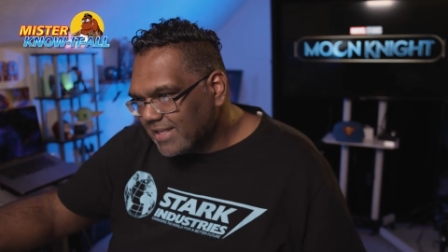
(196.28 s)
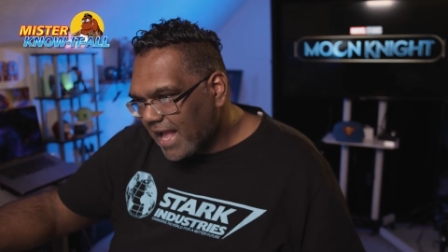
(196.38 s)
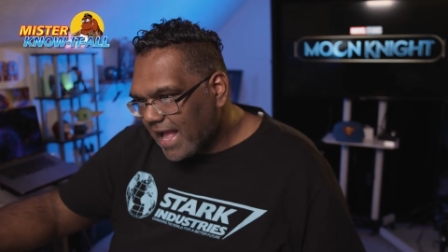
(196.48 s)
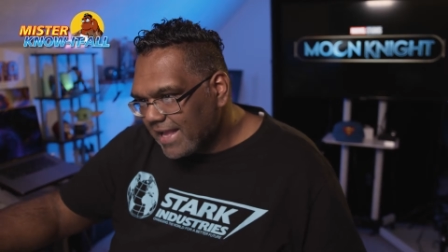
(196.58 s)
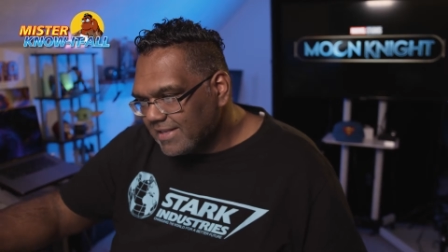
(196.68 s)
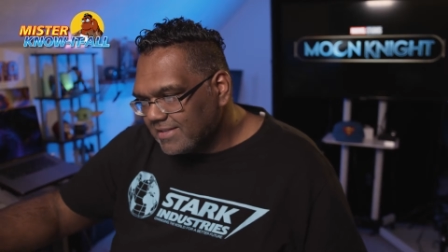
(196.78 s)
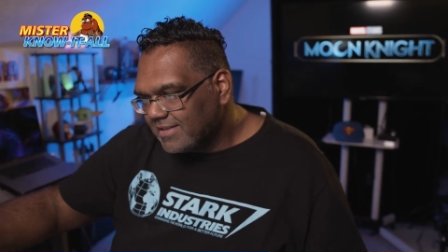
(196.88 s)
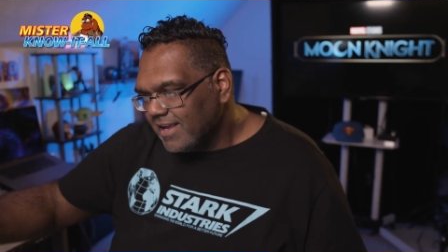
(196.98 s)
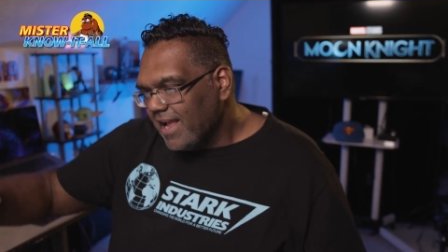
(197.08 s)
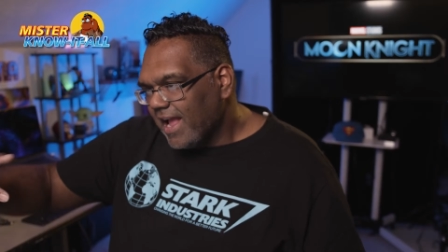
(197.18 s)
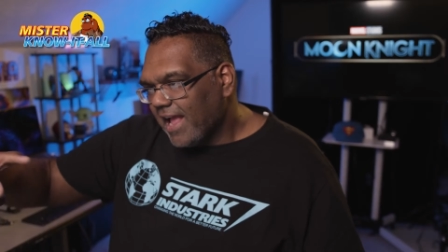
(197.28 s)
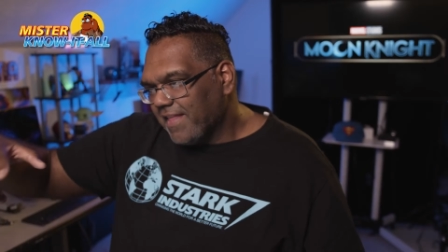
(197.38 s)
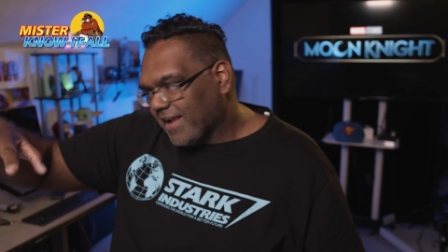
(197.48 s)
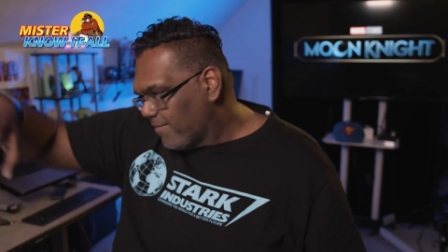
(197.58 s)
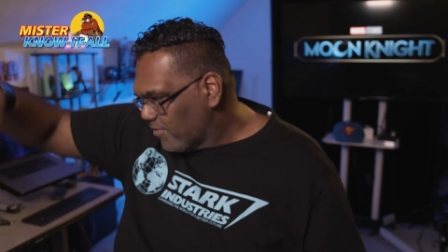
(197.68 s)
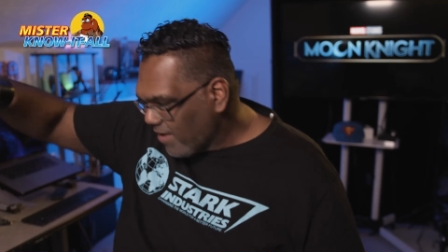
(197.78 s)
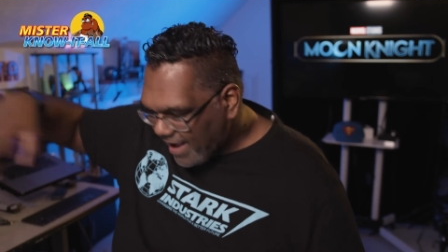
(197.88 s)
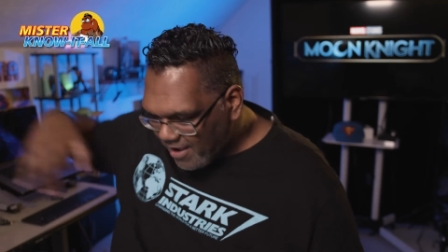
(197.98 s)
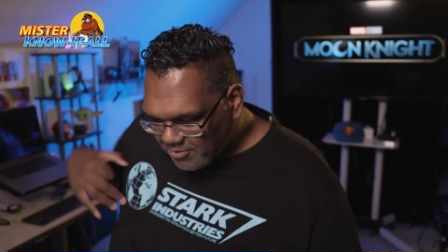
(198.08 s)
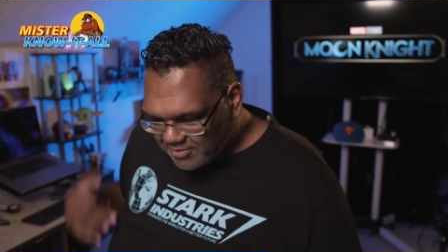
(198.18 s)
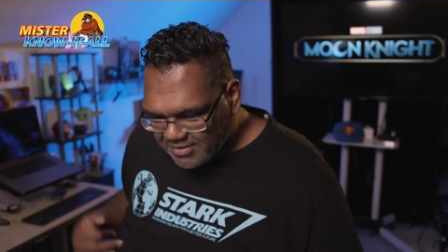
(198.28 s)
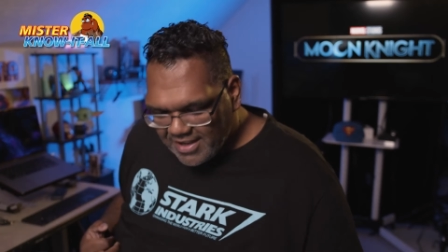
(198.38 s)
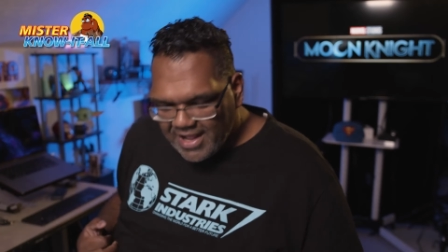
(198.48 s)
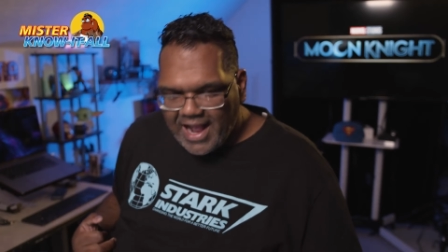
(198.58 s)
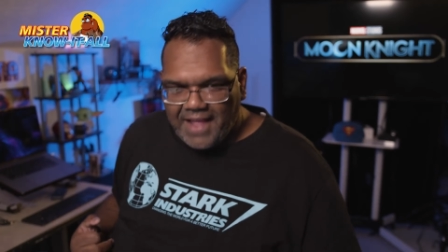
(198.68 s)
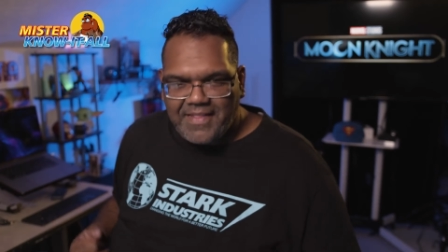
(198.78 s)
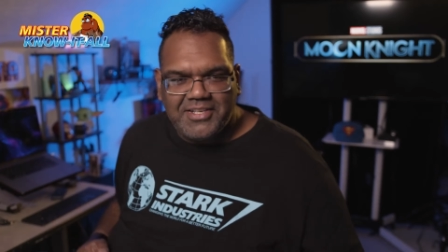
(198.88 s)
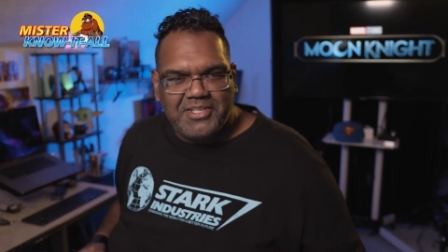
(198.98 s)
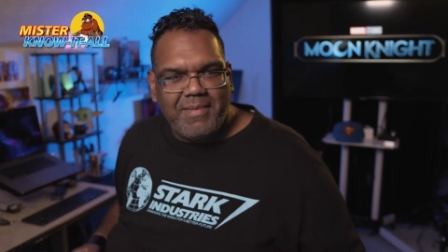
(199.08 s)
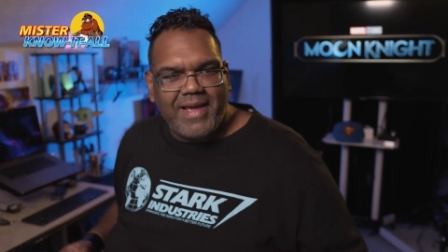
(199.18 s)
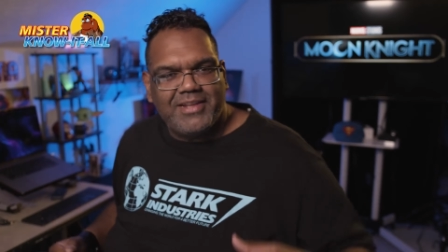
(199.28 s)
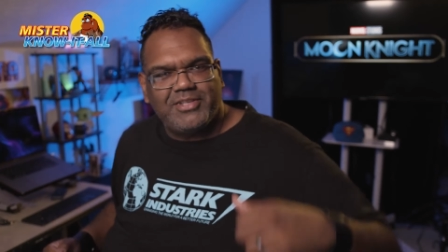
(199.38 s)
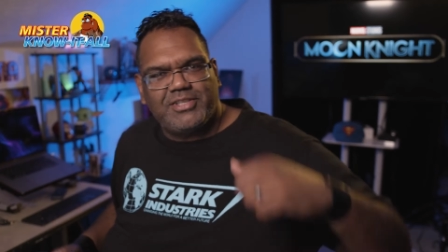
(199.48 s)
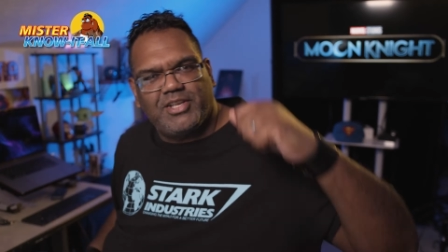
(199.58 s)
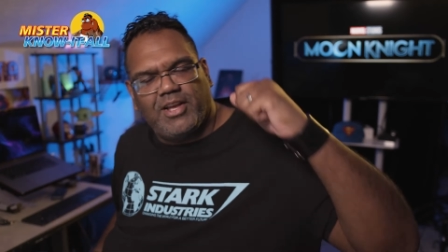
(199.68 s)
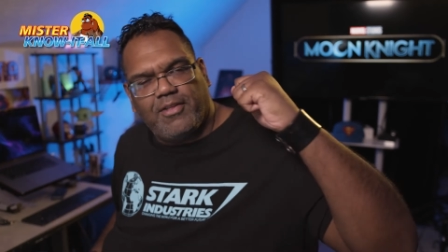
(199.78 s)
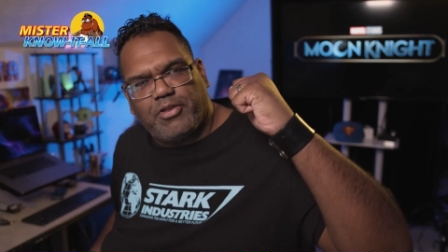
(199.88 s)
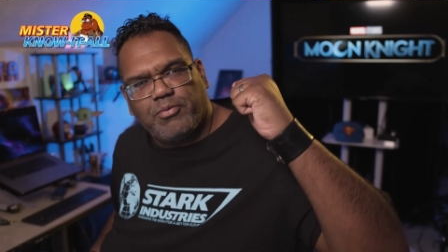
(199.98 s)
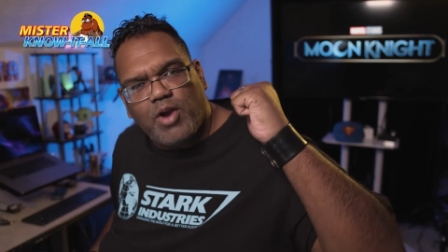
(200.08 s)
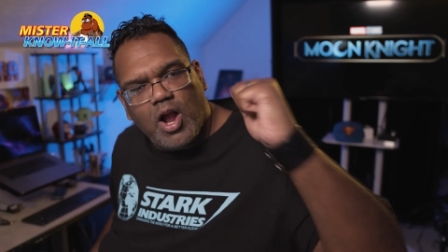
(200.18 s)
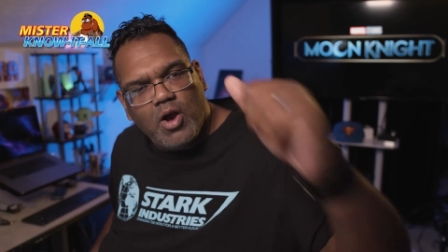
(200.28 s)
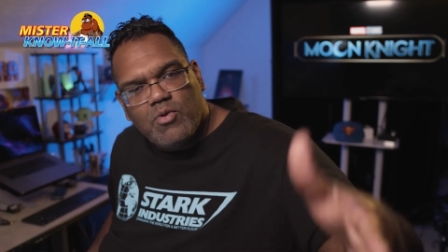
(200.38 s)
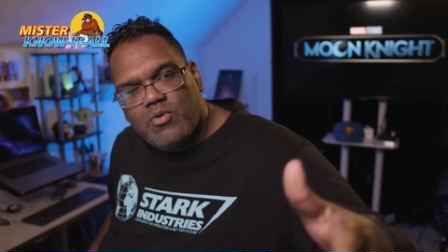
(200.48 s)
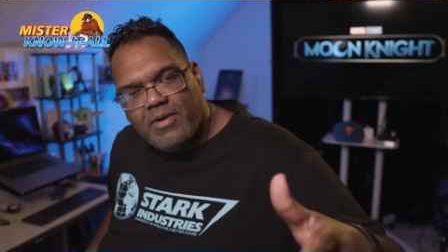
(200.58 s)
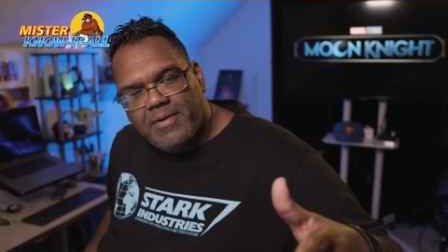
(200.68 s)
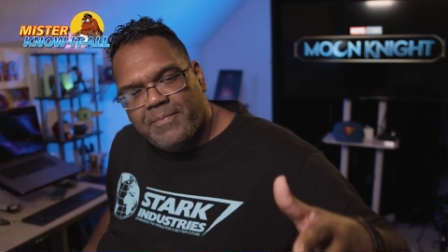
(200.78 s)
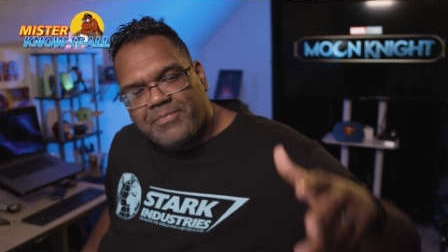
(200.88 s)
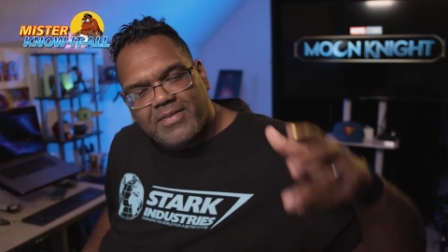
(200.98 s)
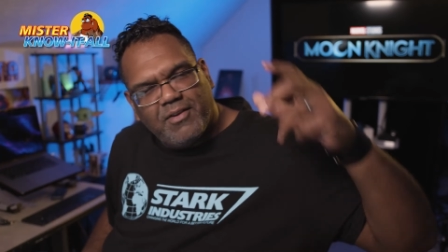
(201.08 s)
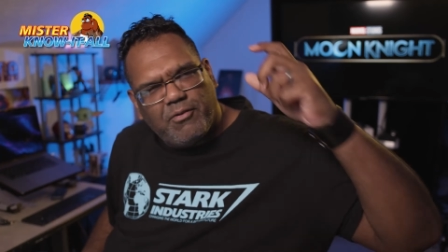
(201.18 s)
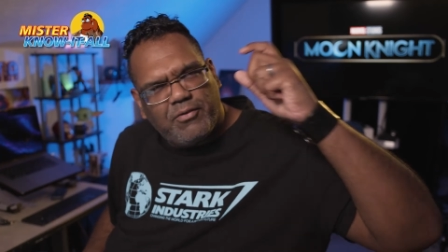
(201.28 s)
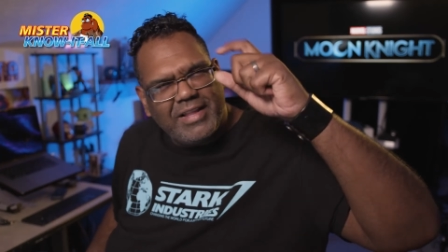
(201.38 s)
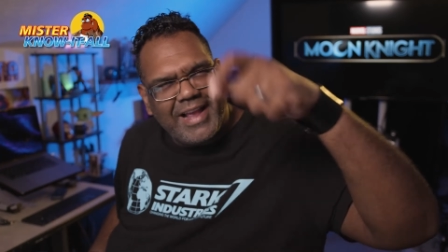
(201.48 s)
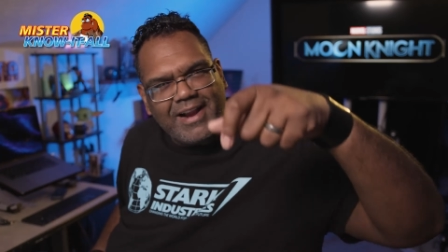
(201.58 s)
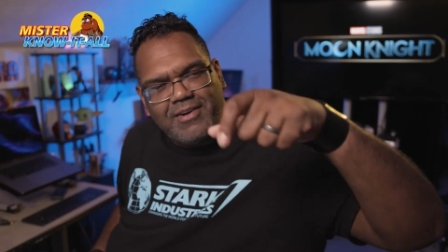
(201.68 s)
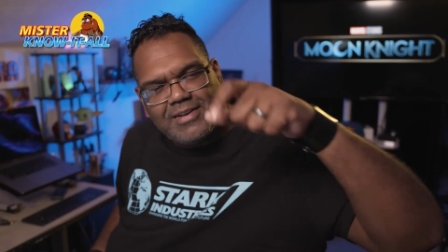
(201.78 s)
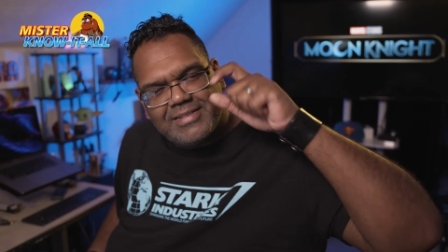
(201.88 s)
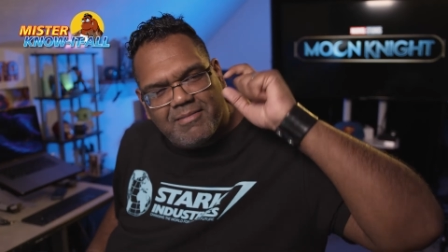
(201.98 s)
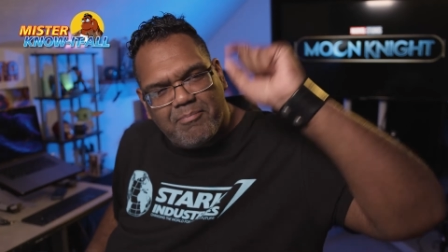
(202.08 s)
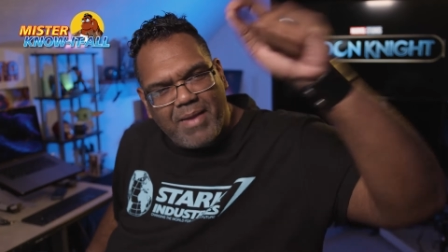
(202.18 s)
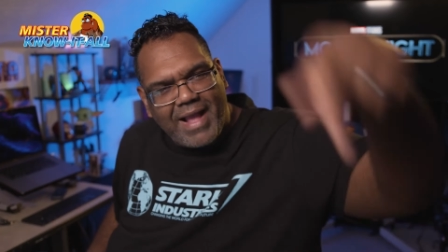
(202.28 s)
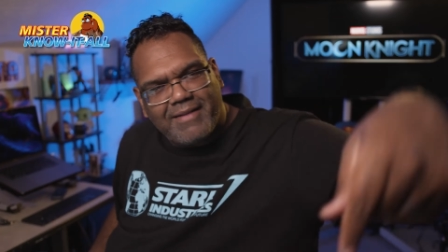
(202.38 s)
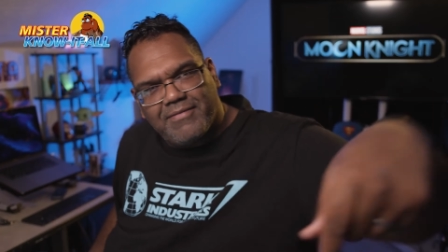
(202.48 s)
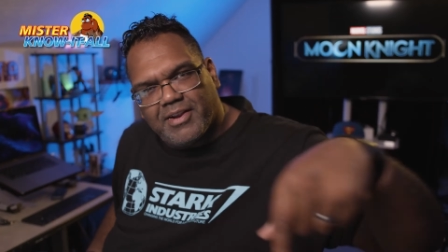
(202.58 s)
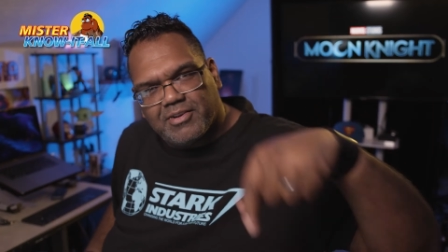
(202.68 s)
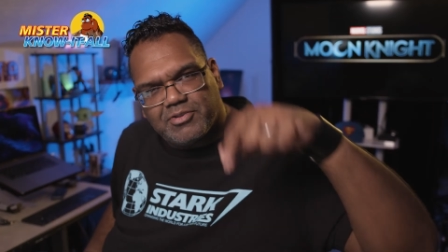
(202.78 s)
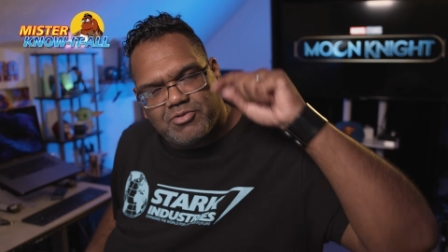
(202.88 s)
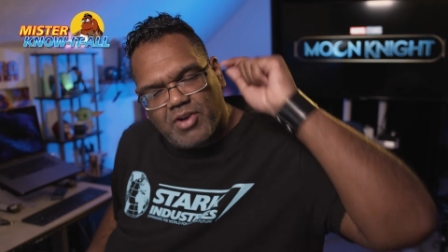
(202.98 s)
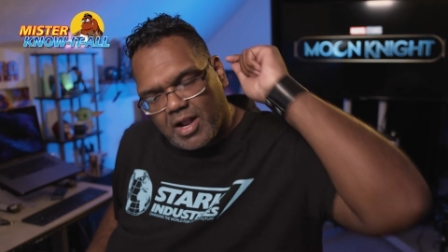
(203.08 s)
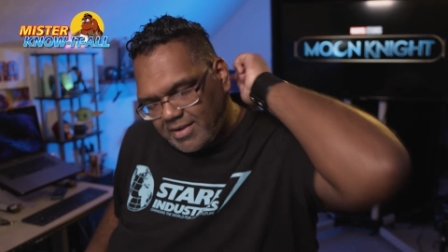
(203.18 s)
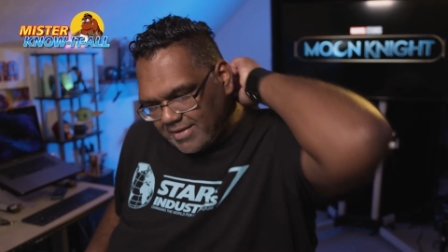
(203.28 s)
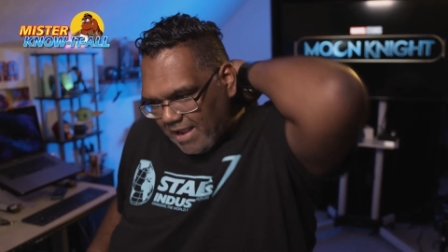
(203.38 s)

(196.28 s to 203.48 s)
the guys, and they come around, and then she manages to throw the flare into the back of their truck.